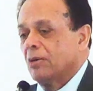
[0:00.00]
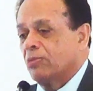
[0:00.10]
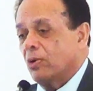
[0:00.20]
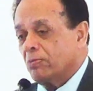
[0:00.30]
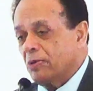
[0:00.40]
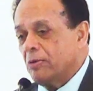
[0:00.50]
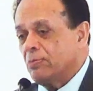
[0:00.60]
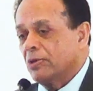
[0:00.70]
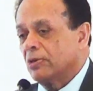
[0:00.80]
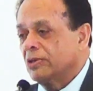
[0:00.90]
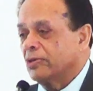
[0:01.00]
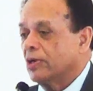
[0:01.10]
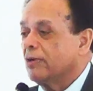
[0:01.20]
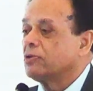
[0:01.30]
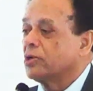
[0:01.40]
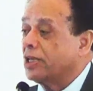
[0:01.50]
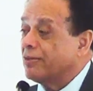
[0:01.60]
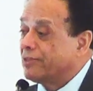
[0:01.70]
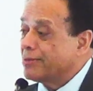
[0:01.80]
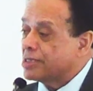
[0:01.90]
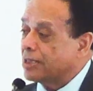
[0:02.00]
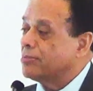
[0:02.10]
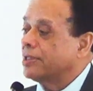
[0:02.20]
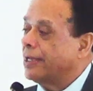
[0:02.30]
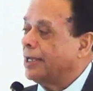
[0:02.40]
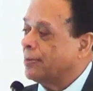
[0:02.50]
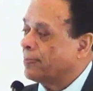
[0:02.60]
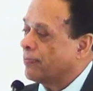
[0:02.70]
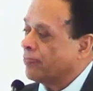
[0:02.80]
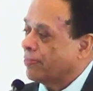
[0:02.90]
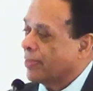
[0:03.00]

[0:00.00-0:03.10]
poor people, you love to give them something.